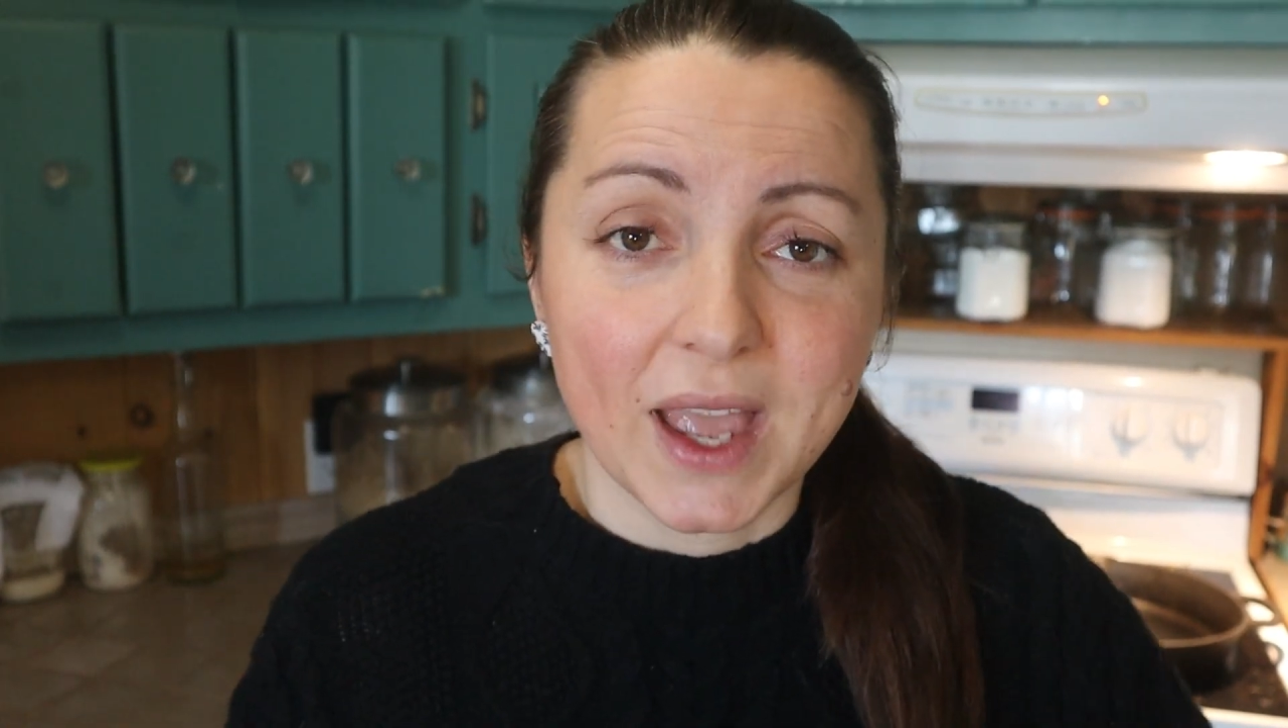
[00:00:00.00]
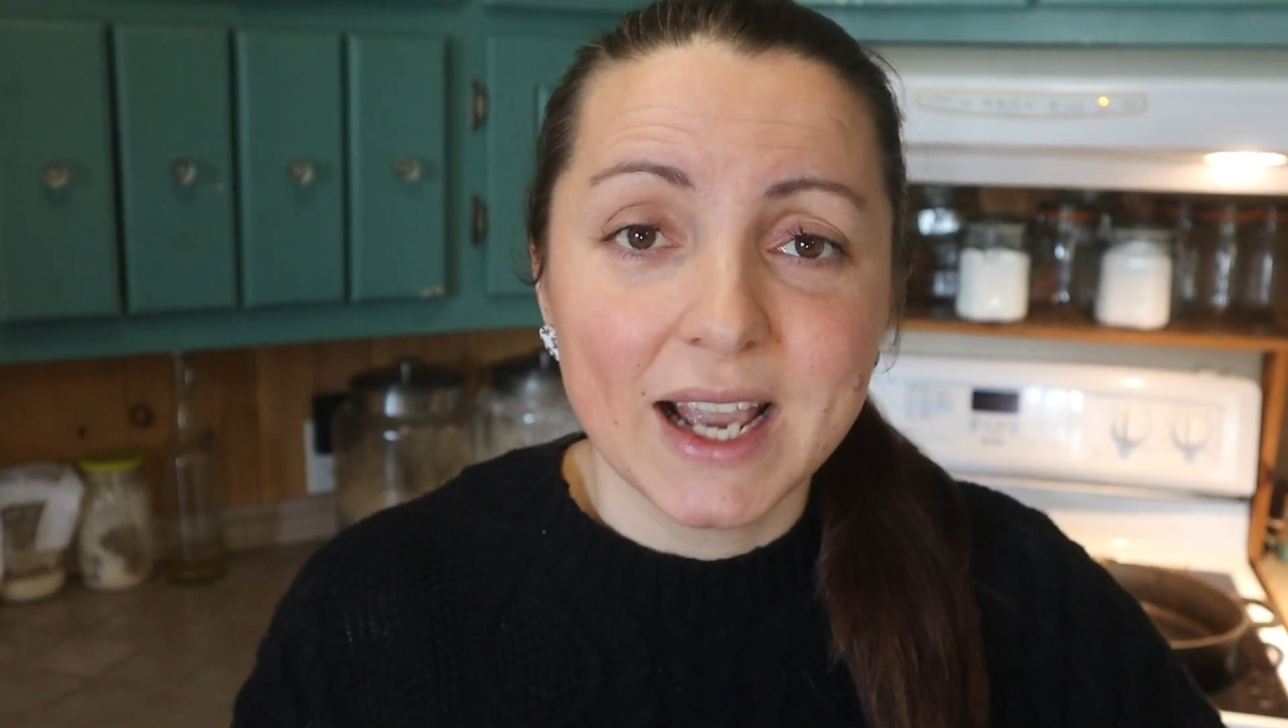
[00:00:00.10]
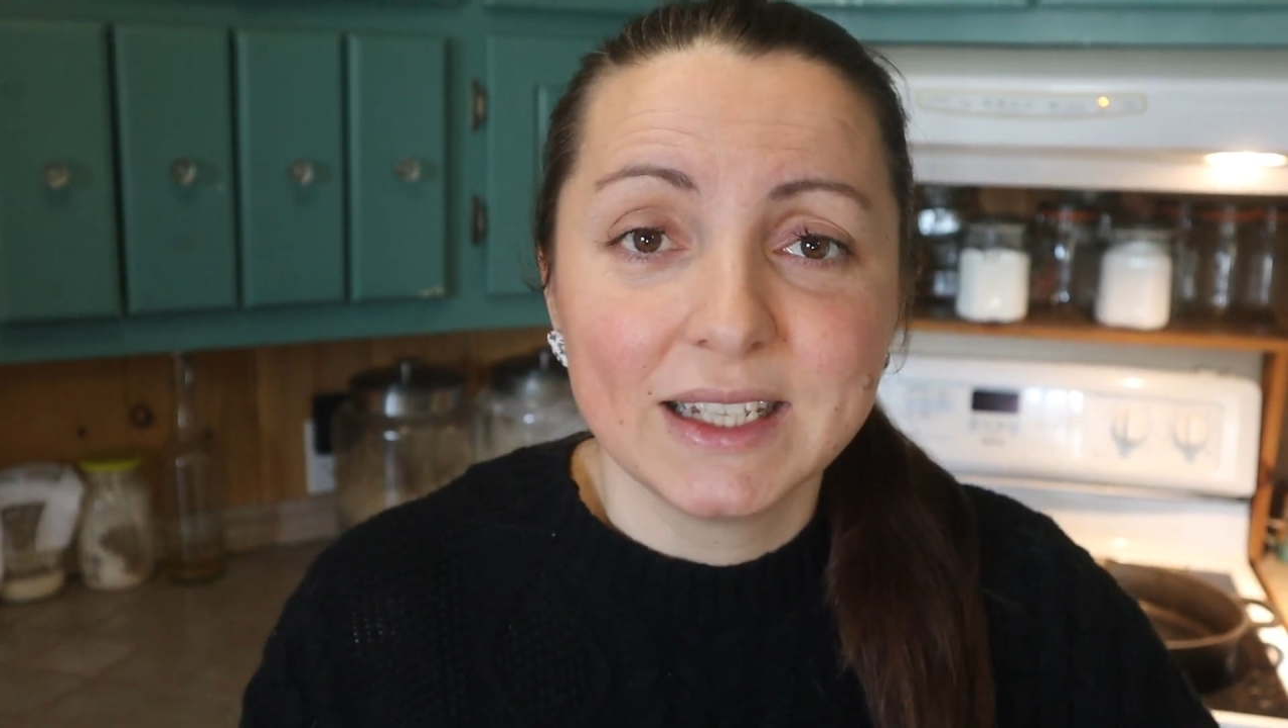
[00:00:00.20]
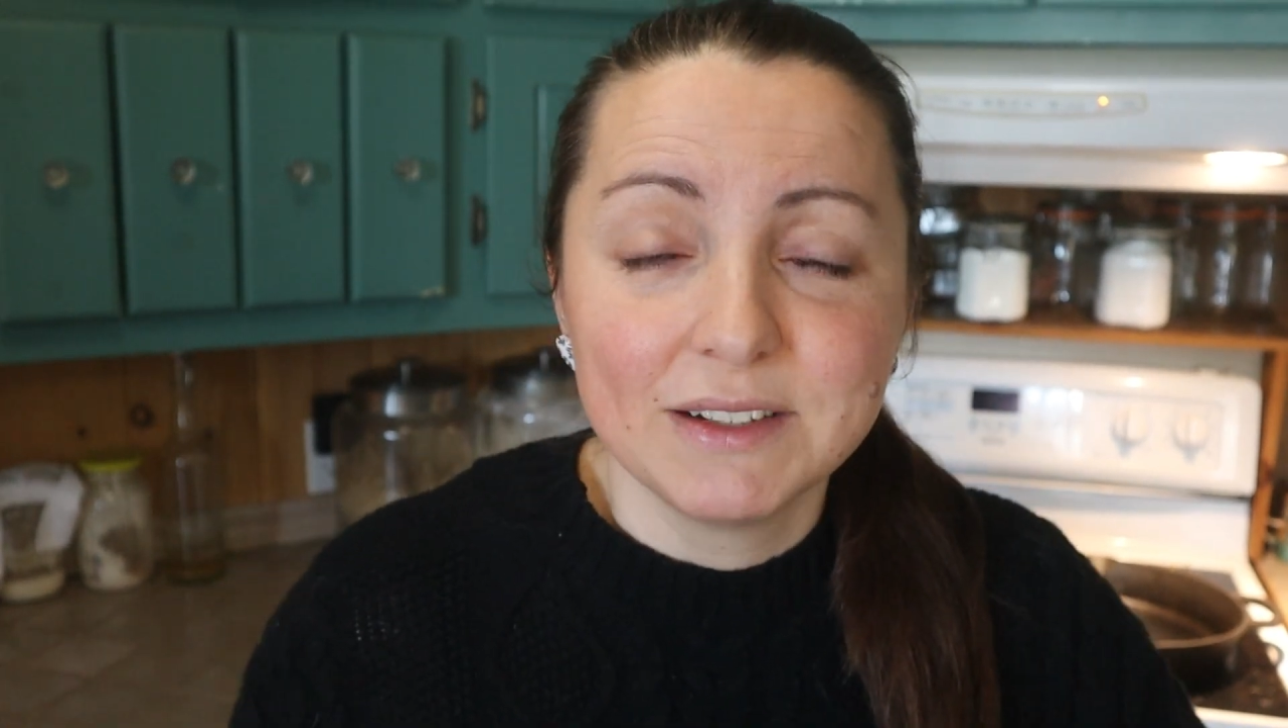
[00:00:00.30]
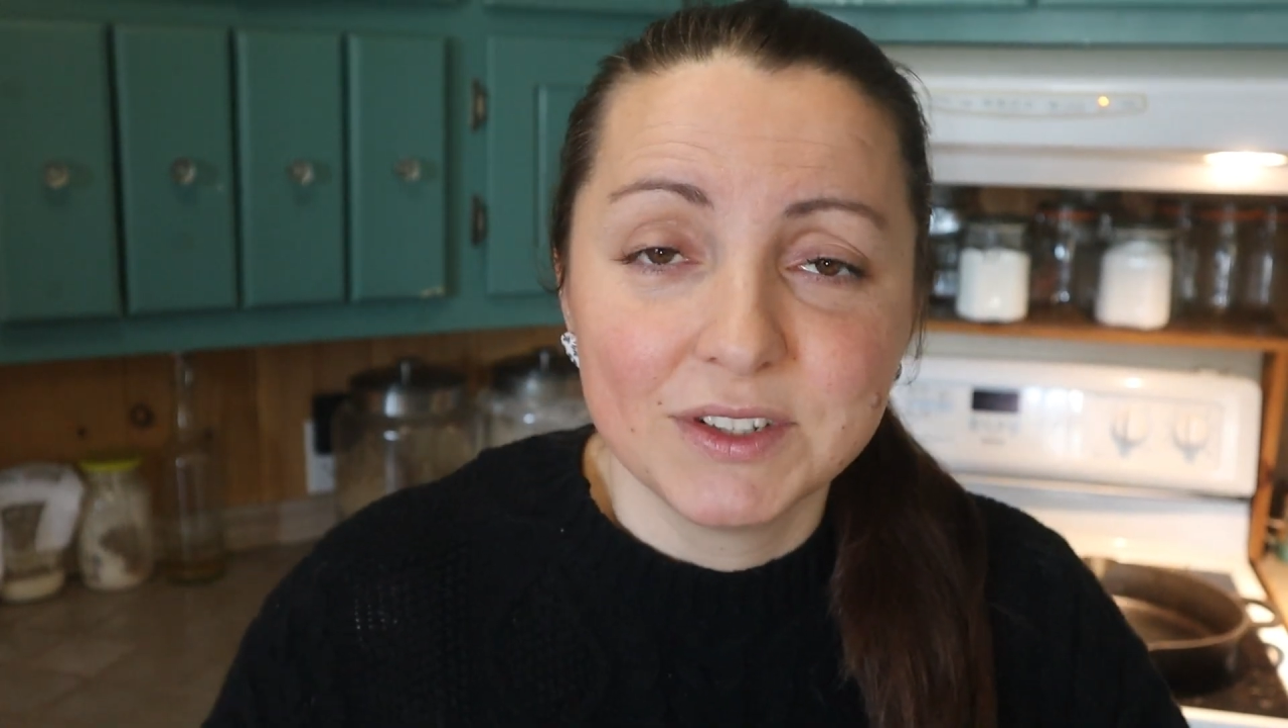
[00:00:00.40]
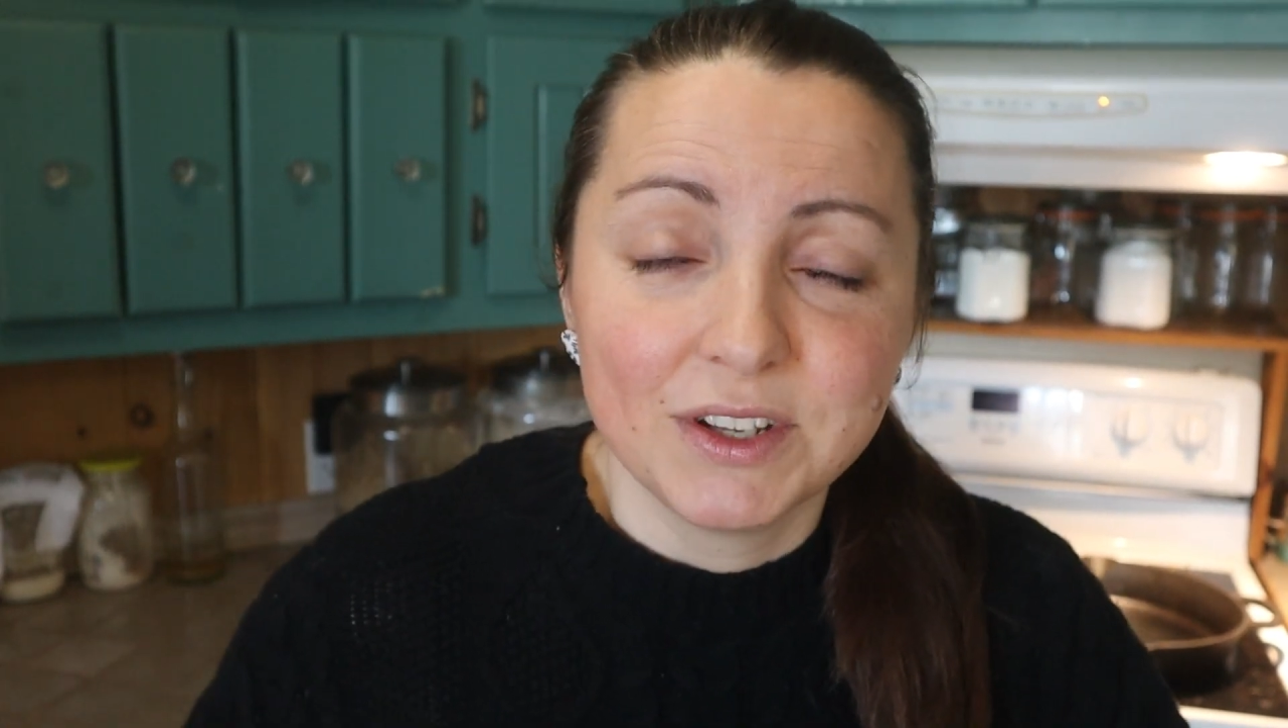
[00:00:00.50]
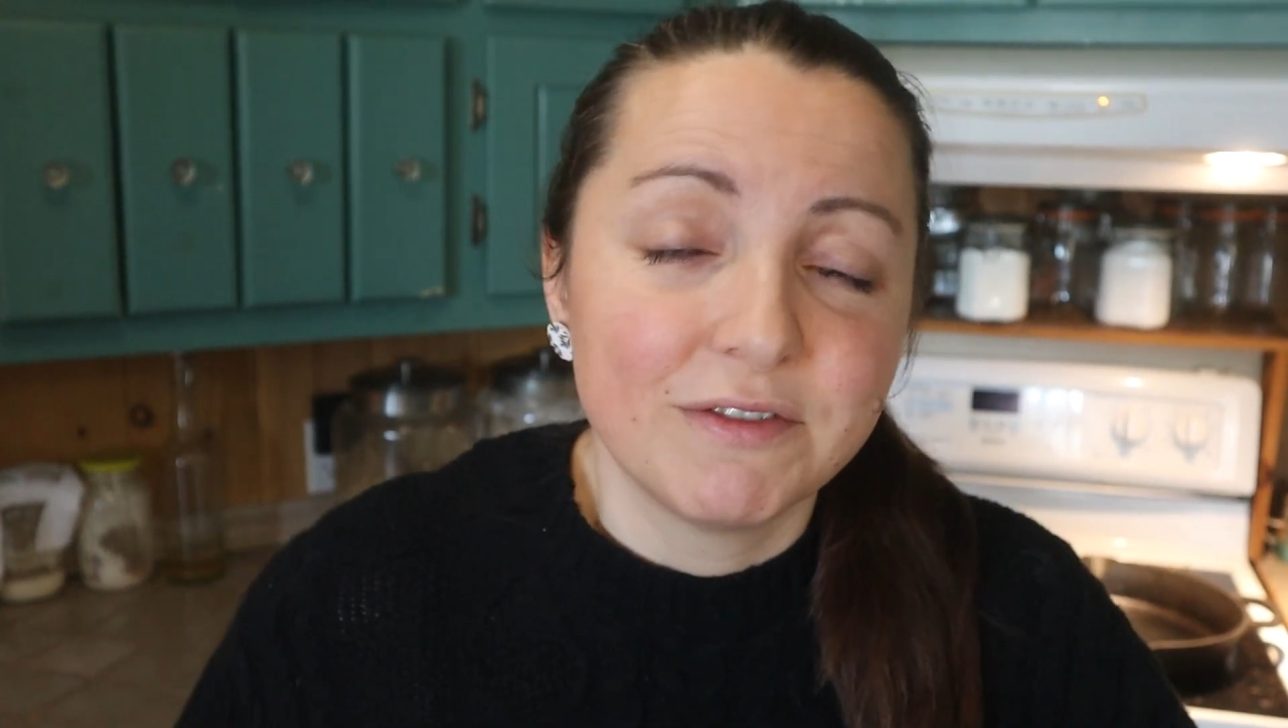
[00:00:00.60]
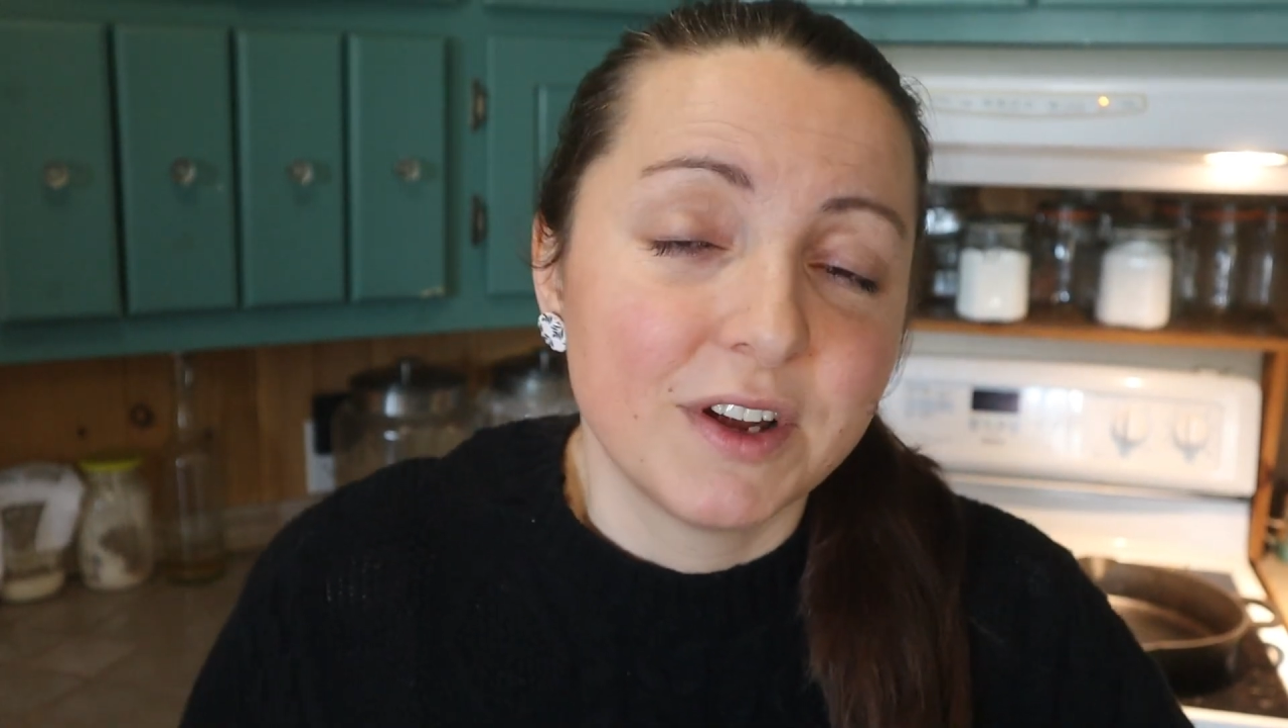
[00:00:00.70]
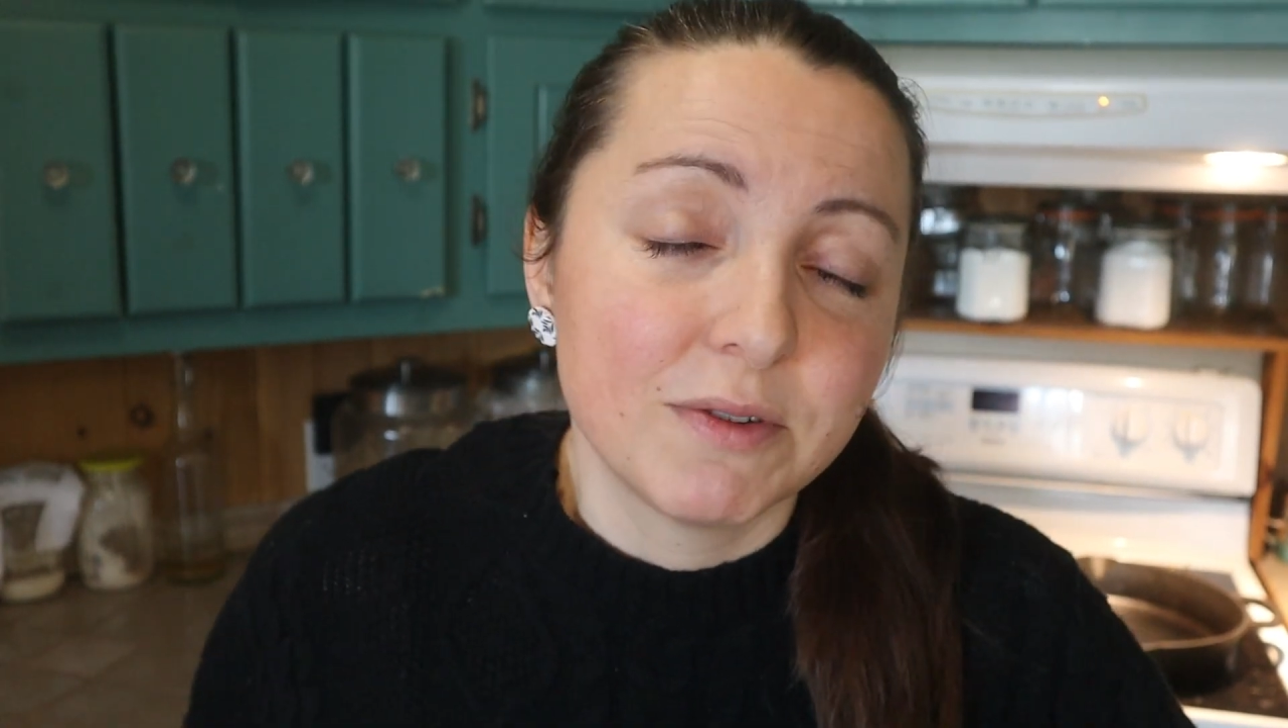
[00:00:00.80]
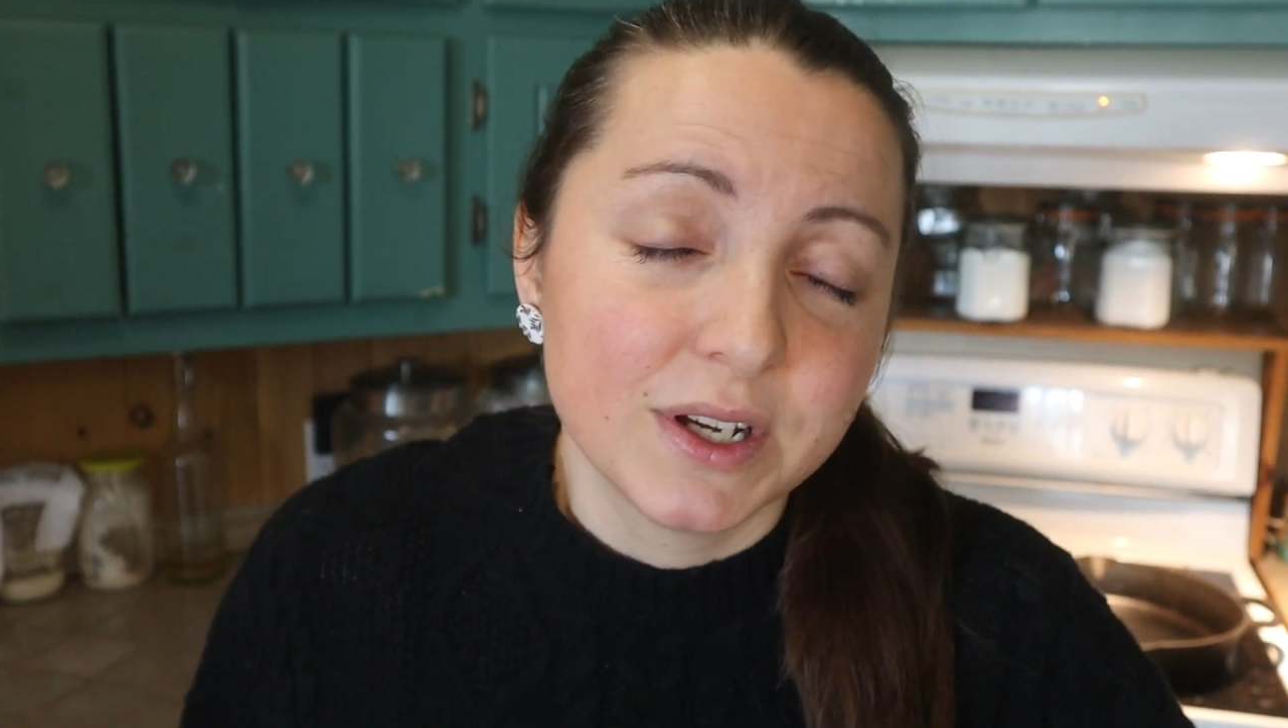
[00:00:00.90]
I live in a
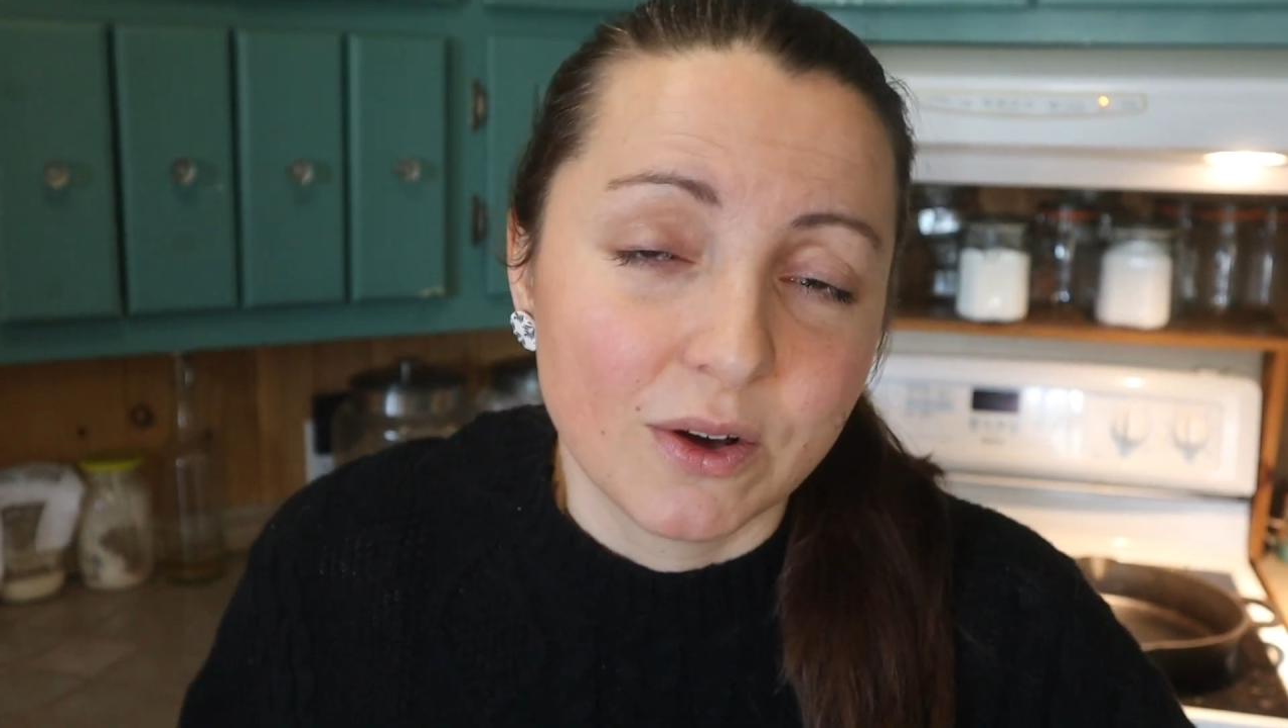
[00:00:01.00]
very